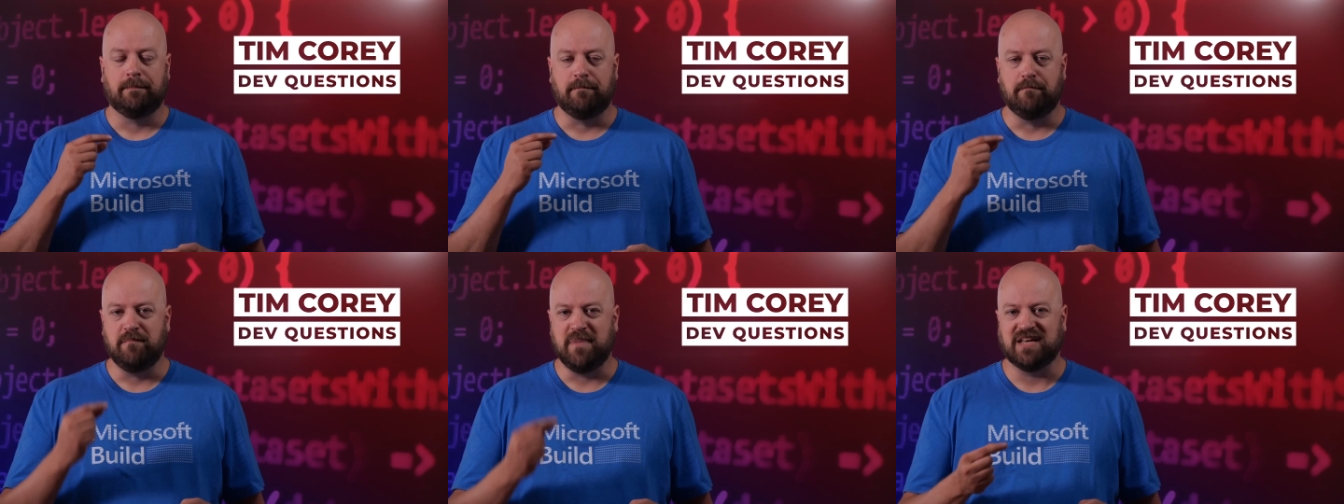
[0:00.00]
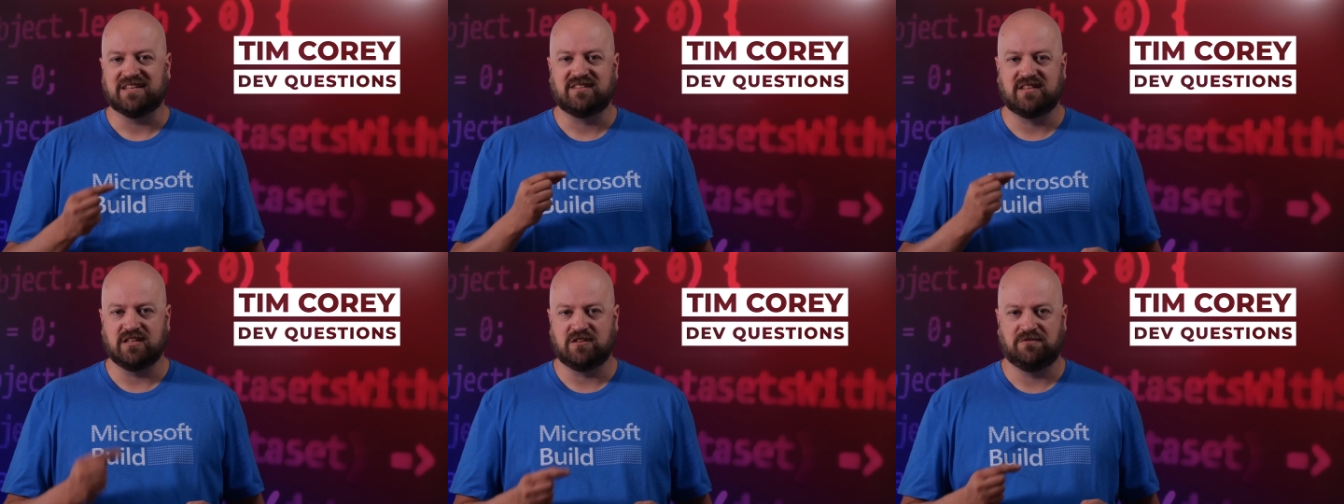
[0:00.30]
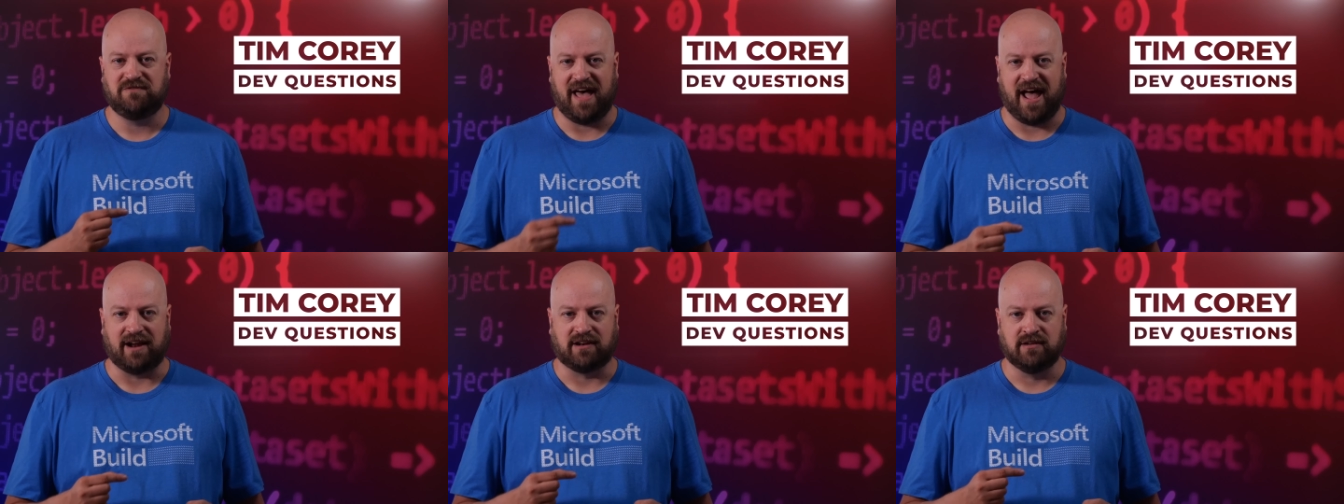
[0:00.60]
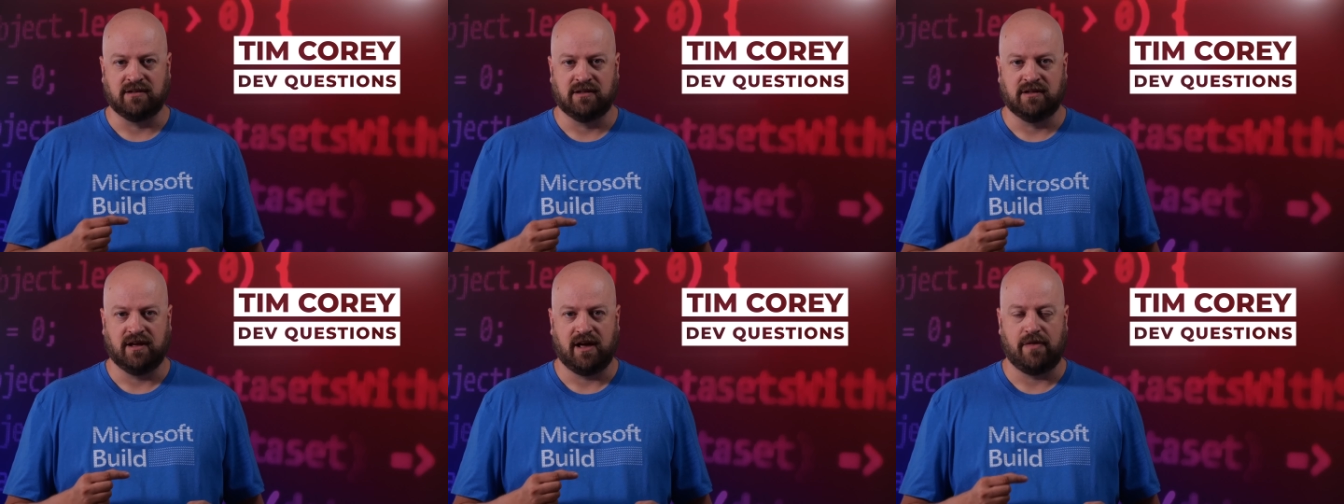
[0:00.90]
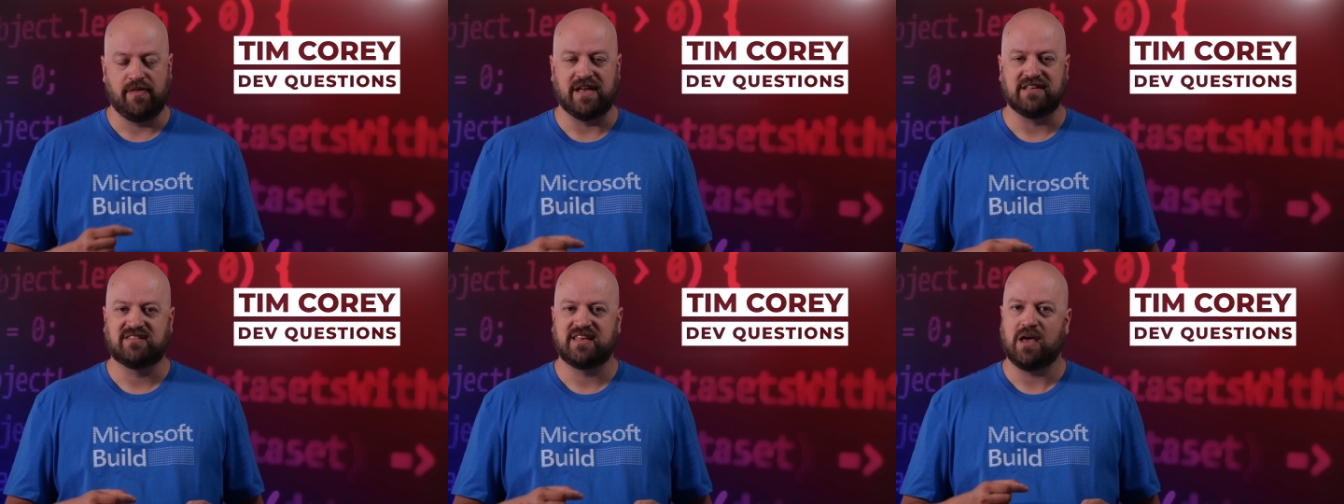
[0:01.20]
miss this fact.
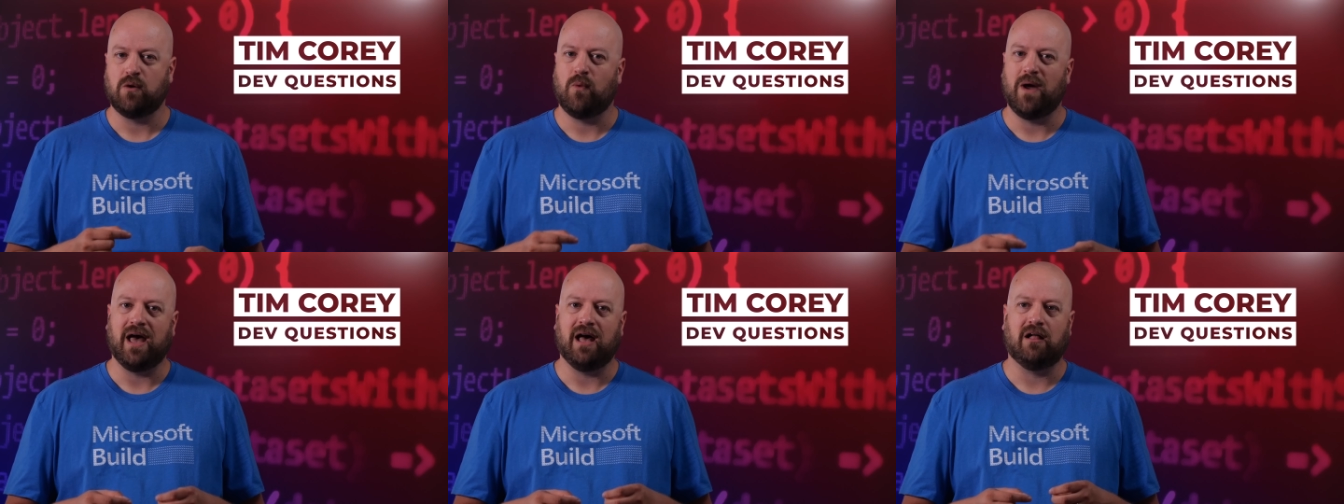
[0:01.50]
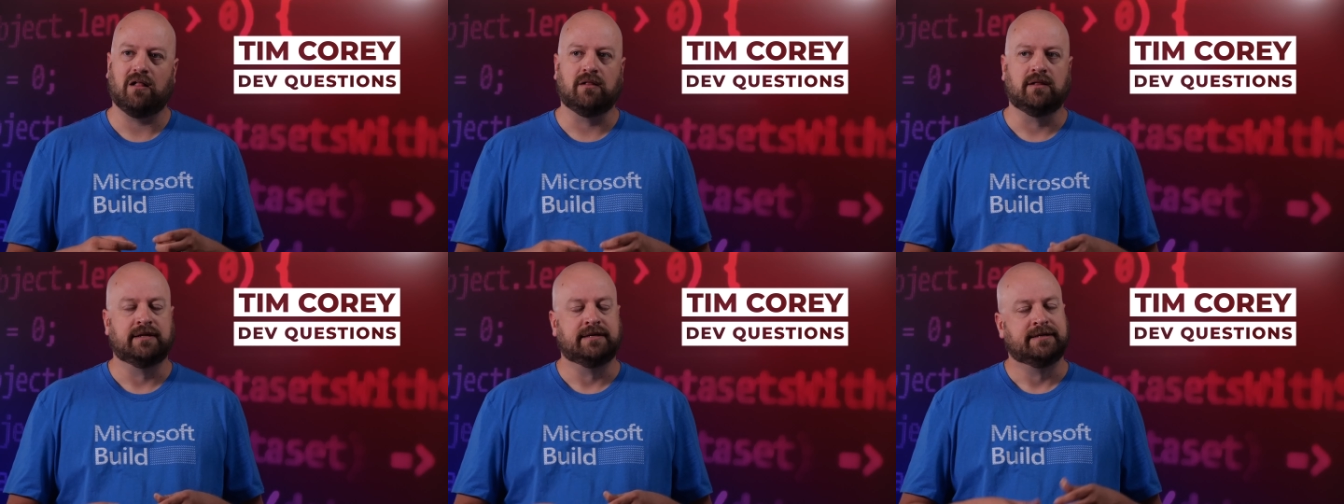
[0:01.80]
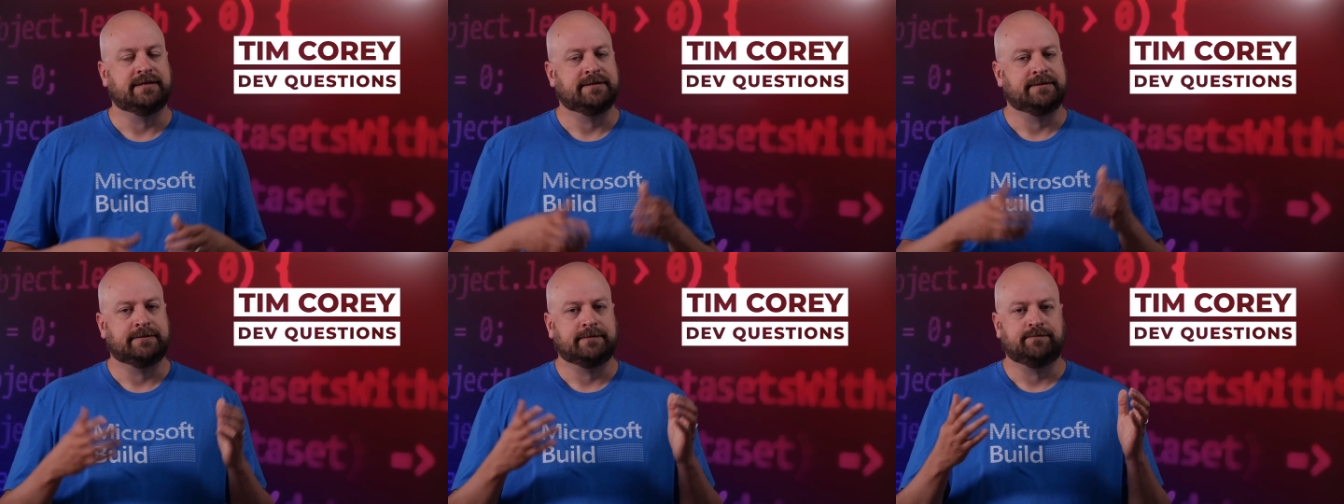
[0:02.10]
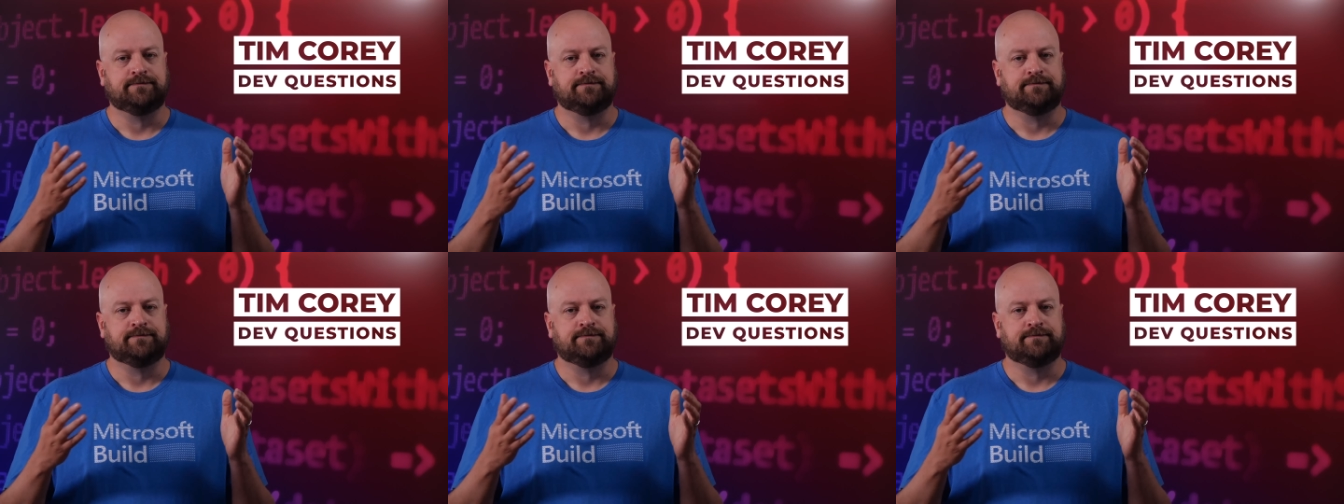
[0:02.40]
And they say, well,